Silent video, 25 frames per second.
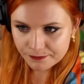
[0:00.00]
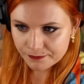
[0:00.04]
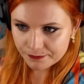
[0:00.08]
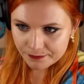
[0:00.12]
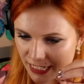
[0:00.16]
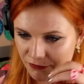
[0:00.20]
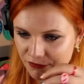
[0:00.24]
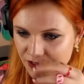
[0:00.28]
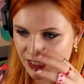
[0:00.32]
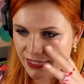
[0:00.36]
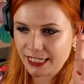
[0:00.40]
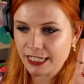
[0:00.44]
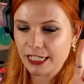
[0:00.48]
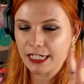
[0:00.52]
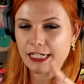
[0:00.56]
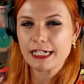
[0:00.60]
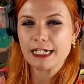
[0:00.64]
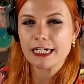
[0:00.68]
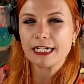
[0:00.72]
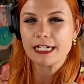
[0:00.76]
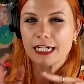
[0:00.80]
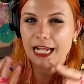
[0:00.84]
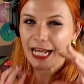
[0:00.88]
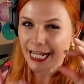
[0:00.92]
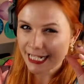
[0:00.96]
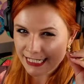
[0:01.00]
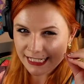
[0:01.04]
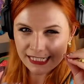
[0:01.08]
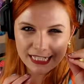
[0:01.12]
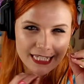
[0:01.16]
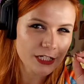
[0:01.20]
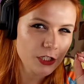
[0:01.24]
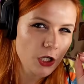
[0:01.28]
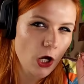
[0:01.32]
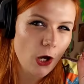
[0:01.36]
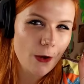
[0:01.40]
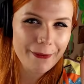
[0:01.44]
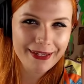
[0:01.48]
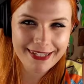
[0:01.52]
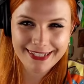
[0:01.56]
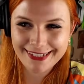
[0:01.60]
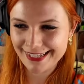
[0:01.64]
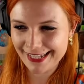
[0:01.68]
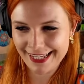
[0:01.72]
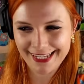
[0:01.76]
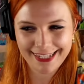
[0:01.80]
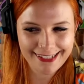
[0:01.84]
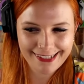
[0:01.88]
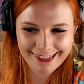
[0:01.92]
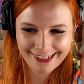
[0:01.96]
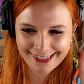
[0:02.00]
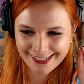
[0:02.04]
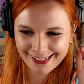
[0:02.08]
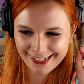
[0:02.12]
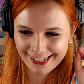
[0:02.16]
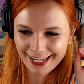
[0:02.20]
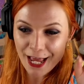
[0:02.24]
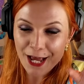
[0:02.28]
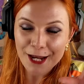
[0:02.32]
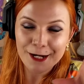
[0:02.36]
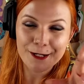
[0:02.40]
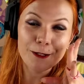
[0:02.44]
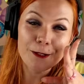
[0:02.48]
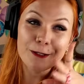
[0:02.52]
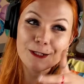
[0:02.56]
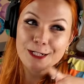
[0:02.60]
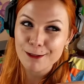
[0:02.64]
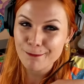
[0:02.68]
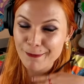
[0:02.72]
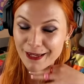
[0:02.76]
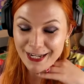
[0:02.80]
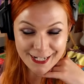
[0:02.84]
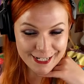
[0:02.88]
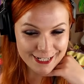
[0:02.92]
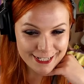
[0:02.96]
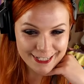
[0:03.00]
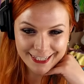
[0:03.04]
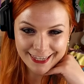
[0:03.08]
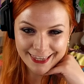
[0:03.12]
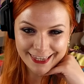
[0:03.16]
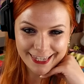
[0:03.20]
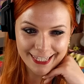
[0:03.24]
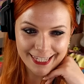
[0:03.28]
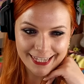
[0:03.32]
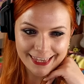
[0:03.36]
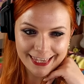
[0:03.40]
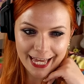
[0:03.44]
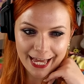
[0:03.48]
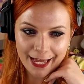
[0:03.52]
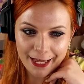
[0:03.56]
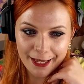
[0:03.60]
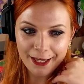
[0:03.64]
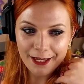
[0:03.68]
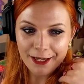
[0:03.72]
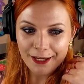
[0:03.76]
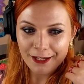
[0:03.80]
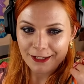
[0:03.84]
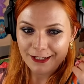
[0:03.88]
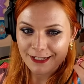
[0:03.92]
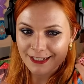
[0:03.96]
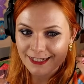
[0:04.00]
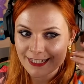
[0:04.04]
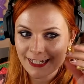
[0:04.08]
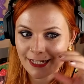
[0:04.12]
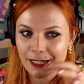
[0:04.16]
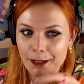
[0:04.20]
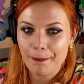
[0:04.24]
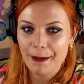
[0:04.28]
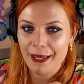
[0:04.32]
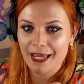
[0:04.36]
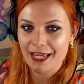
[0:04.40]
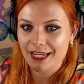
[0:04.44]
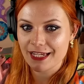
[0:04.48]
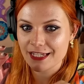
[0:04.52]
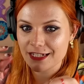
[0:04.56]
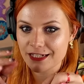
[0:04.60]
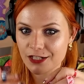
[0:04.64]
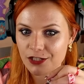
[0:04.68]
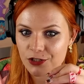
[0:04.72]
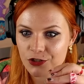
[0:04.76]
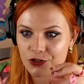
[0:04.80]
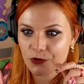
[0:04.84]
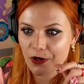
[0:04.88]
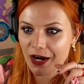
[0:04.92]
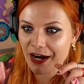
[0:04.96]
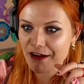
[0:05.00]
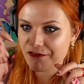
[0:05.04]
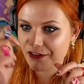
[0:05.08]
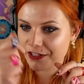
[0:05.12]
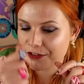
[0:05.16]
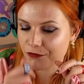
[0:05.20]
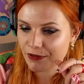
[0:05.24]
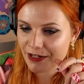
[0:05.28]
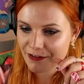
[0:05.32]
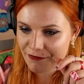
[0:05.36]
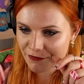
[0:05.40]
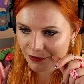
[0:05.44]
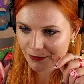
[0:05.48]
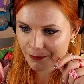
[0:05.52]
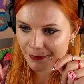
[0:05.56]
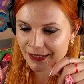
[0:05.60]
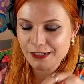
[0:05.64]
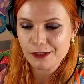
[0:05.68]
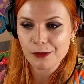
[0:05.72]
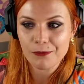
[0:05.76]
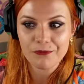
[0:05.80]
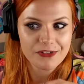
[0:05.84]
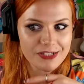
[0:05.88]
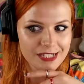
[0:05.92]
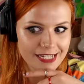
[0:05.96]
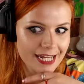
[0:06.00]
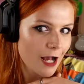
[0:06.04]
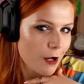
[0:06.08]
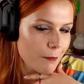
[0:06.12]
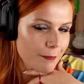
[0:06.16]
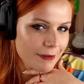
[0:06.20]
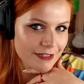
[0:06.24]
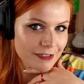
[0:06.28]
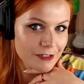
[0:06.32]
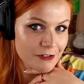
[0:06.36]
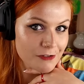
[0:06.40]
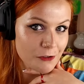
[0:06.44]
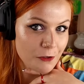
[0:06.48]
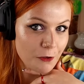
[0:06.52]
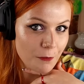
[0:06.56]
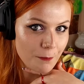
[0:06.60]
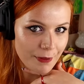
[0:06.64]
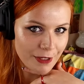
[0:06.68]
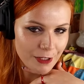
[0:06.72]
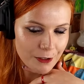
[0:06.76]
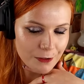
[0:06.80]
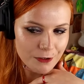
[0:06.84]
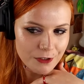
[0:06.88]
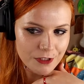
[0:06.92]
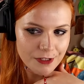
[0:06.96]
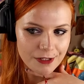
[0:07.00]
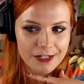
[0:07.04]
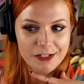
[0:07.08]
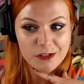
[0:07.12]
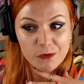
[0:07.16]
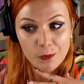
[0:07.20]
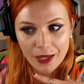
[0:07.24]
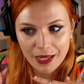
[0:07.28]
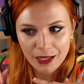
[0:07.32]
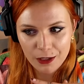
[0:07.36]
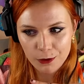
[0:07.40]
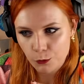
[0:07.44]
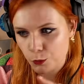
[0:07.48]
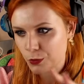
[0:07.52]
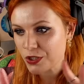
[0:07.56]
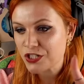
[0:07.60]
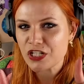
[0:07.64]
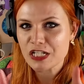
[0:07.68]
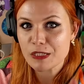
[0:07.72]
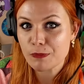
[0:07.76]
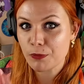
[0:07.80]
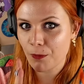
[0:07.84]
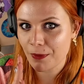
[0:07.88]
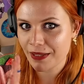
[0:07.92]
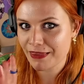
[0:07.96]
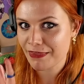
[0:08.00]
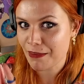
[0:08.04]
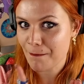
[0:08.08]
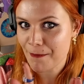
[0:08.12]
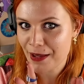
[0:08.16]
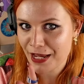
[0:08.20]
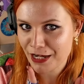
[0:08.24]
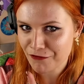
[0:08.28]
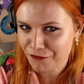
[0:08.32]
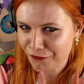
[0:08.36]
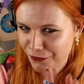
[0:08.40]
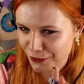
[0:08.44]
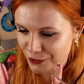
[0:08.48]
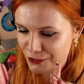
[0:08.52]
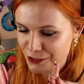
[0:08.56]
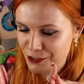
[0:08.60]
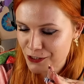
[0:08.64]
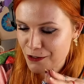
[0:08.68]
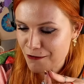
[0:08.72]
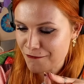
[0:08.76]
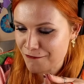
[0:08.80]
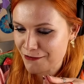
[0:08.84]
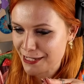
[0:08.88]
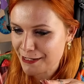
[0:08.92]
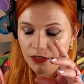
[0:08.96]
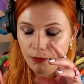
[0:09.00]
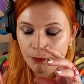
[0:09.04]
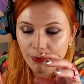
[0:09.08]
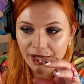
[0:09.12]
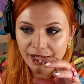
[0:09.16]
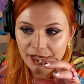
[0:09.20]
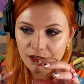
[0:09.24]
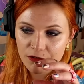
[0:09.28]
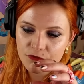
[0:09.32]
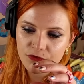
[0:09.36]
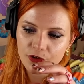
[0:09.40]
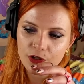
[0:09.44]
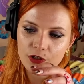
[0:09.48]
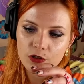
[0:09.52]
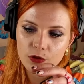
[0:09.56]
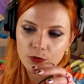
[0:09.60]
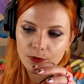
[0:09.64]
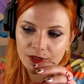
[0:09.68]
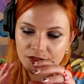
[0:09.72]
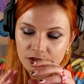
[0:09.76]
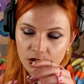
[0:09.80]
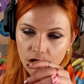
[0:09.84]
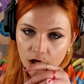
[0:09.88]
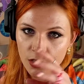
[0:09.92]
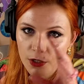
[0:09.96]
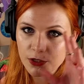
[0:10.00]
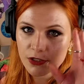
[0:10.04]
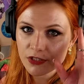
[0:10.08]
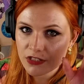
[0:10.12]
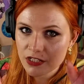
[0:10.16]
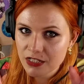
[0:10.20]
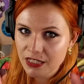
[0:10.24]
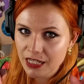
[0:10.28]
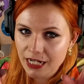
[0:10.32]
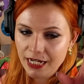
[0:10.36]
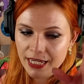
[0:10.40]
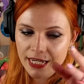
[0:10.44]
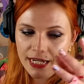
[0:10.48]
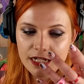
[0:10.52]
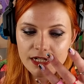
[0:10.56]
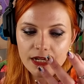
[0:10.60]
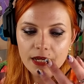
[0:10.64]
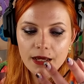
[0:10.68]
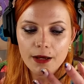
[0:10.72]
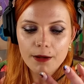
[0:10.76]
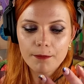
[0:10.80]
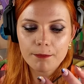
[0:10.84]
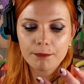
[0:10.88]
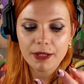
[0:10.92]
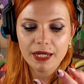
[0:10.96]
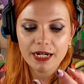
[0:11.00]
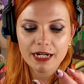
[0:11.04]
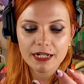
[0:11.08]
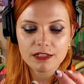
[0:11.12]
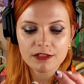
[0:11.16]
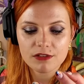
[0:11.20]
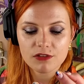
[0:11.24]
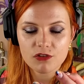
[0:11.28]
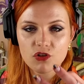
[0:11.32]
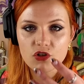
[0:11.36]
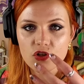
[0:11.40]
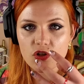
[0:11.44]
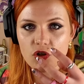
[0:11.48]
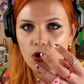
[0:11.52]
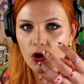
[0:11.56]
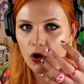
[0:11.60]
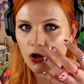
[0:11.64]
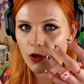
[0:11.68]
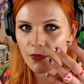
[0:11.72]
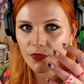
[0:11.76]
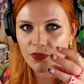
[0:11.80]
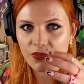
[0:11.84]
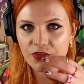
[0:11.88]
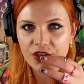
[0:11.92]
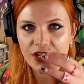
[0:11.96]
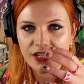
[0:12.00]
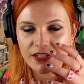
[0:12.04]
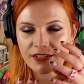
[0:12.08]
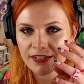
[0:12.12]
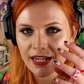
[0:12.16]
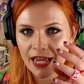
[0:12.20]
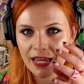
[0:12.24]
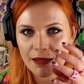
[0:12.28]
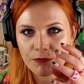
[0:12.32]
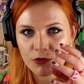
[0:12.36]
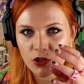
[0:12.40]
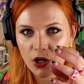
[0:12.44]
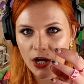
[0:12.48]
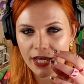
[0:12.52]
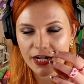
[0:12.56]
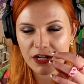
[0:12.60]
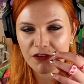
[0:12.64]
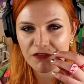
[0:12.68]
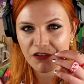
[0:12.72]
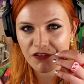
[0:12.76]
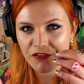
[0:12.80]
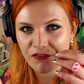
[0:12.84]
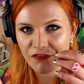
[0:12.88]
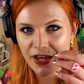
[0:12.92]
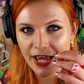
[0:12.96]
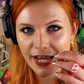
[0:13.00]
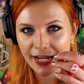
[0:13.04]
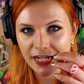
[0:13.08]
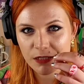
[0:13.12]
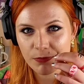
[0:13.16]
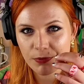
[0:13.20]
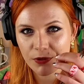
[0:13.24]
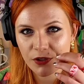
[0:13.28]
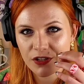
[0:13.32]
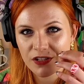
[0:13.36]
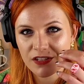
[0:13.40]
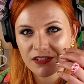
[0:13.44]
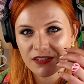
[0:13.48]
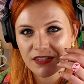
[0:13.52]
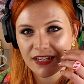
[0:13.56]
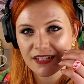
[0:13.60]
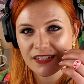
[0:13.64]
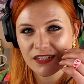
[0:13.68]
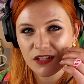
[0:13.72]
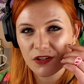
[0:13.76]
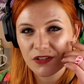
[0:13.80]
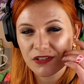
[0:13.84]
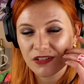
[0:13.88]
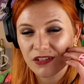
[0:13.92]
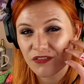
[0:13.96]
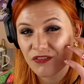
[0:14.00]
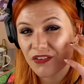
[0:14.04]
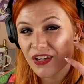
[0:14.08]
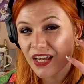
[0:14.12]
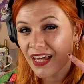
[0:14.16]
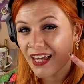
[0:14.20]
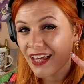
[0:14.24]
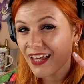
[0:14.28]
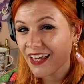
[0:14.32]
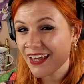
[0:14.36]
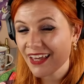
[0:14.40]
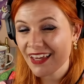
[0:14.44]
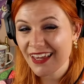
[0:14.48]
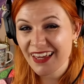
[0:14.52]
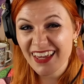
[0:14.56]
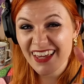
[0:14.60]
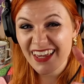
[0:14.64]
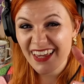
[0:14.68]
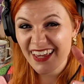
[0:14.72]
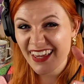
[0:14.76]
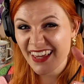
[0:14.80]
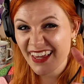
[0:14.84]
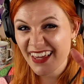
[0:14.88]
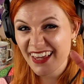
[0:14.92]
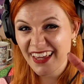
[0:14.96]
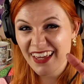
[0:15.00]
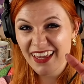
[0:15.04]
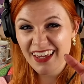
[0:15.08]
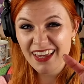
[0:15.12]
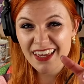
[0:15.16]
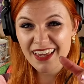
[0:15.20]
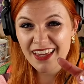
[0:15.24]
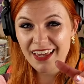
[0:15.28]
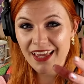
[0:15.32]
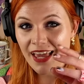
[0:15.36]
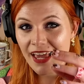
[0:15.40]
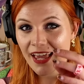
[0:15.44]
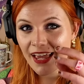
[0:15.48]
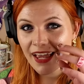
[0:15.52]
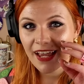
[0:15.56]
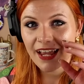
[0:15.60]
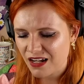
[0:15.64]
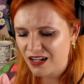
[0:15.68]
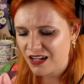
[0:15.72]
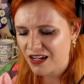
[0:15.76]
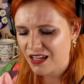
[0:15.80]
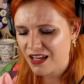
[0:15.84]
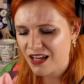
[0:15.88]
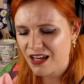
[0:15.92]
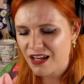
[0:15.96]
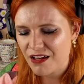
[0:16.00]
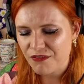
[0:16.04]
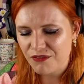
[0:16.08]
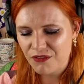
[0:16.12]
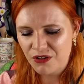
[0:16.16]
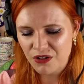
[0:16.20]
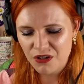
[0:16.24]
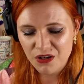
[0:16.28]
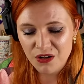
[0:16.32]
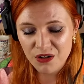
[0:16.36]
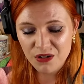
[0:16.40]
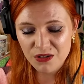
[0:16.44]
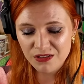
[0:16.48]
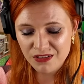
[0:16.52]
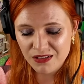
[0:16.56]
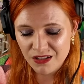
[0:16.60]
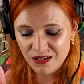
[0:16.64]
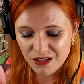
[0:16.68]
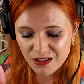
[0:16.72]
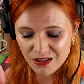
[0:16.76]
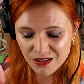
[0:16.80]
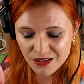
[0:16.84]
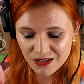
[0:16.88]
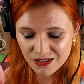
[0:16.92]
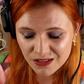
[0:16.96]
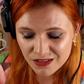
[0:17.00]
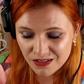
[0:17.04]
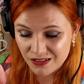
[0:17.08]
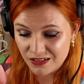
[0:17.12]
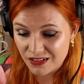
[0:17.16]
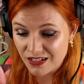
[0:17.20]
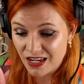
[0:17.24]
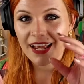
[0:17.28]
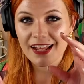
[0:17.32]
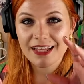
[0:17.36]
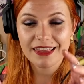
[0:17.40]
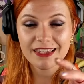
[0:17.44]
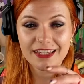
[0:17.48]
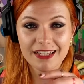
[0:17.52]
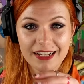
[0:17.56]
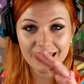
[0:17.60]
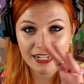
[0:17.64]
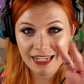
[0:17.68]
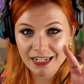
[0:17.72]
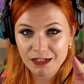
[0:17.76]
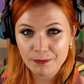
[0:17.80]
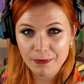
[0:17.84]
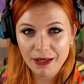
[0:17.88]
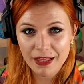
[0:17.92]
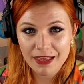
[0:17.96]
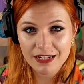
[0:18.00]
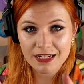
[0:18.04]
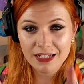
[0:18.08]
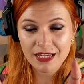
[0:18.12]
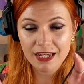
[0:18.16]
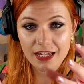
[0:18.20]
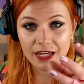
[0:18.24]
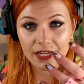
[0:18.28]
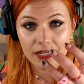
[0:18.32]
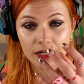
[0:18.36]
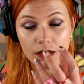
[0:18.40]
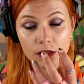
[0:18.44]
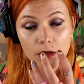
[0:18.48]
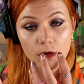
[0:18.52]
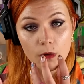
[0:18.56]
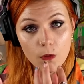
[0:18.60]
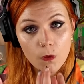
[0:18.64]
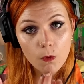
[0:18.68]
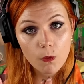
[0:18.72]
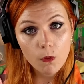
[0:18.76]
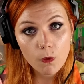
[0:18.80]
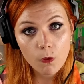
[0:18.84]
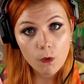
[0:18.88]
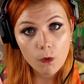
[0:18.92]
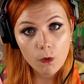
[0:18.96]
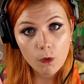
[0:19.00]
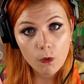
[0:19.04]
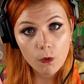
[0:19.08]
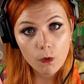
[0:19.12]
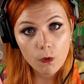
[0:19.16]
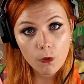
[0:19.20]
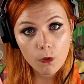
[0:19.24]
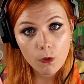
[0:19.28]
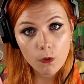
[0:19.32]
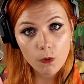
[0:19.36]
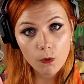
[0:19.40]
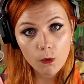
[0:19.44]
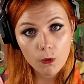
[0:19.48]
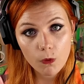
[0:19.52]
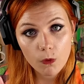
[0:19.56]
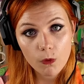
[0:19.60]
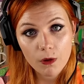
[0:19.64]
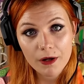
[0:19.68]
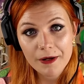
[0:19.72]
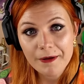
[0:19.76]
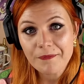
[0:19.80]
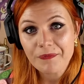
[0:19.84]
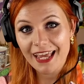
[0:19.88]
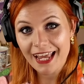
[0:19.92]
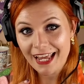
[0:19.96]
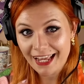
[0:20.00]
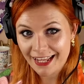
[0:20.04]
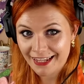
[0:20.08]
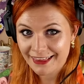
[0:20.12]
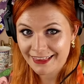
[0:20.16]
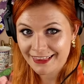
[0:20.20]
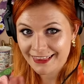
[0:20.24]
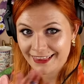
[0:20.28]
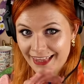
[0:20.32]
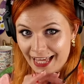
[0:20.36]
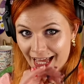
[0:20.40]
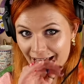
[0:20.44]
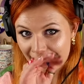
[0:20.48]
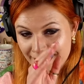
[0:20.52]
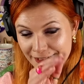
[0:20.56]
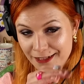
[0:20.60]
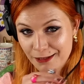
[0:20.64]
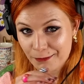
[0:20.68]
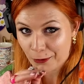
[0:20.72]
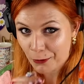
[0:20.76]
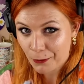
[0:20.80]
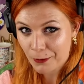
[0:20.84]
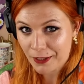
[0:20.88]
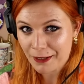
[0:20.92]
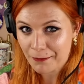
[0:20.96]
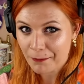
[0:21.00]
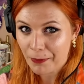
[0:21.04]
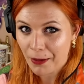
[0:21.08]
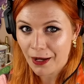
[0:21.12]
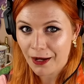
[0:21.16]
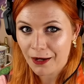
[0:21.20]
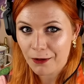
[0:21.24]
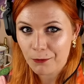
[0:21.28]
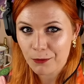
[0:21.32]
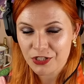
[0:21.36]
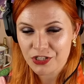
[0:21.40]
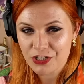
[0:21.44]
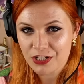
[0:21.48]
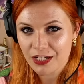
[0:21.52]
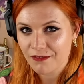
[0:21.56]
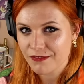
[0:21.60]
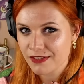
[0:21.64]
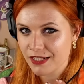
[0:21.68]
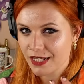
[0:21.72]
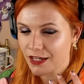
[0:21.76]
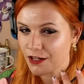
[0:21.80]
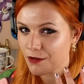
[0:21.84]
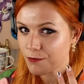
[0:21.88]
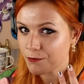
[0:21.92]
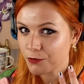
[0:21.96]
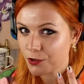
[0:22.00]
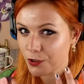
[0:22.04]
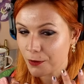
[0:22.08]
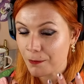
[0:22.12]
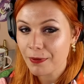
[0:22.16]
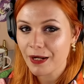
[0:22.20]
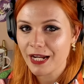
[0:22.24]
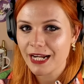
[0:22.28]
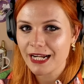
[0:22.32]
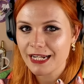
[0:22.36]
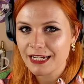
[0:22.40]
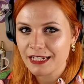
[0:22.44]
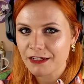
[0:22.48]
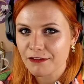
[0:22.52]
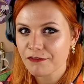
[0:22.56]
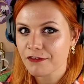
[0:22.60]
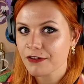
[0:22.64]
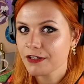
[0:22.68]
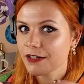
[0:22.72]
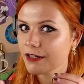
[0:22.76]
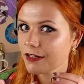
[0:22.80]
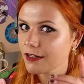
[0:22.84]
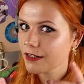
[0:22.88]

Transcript: everything can nicely coexist. Not to mention that that syncopated driving rhythm is obviously helping the song build as well, which is probably the main function of it. The backing vocal is close to the lead, but it's not the same kind of effect because there's lots of hee, life goes on in the lead melody and ooh in that supporting part, which gives it a completely different